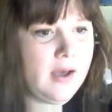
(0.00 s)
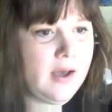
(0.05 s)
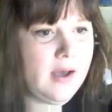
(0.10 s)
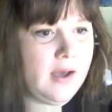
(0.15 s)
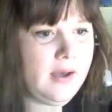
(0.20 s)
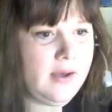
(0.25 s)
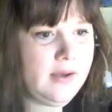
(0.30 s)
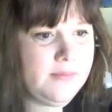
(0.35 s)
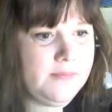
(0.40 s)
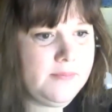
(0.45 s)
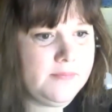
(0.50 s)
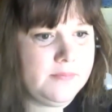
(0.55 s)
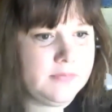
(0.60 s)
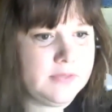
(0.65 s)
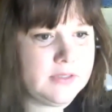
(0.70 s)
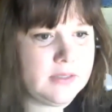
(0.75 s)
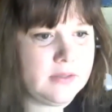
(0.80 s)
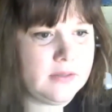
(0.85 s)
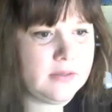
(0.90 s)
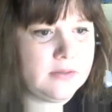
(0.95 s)
Um,
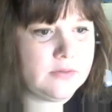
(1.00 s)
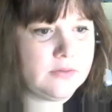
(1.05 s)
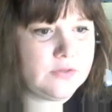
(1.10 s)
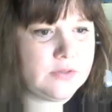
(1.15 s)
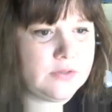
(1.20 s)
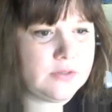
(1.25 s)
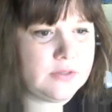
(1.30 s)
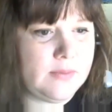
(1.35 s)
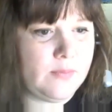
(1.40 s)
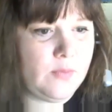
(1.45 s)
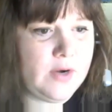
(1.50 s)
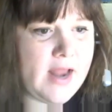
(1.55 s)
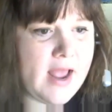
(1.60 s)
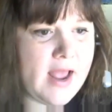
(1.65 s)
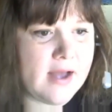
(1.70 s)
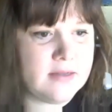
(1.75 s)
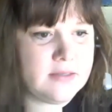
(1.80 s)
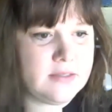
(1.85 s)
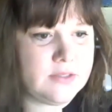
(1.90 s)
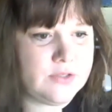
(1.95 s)
someone
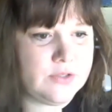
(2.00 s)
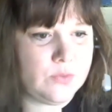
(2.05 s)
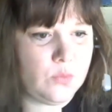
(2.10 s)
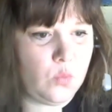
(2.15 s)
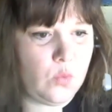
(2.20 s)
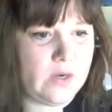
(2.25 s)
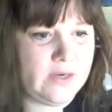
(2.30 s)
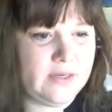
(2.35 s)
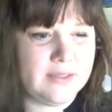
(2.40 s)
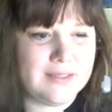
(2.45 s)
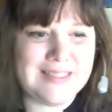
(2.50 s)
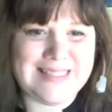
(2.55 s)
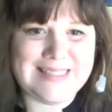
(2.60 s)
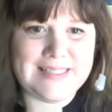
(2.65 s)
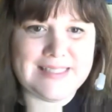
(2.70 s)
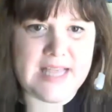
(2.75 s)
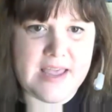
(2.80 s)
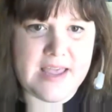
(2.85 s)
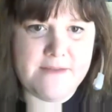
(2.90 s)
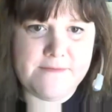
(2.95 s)
asked, what does
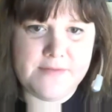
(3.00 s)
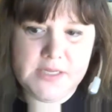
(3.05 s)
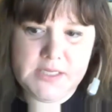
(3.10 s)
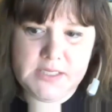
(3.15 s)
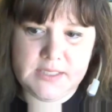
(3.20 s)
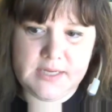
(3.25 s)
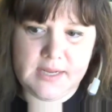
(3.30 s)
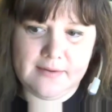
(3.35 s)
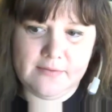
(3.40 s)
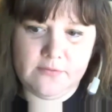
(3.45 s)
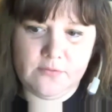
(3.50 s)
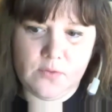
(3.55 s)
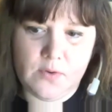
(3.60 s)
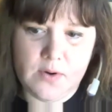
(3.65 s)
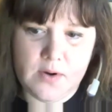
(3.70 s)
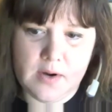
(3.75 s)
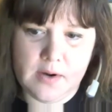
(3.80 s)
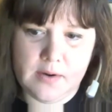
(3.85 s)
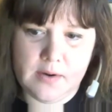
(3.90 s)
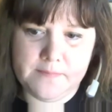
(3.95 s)
SAFE stand
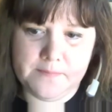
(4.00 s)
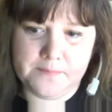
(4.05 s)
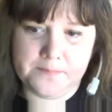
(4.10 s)
for?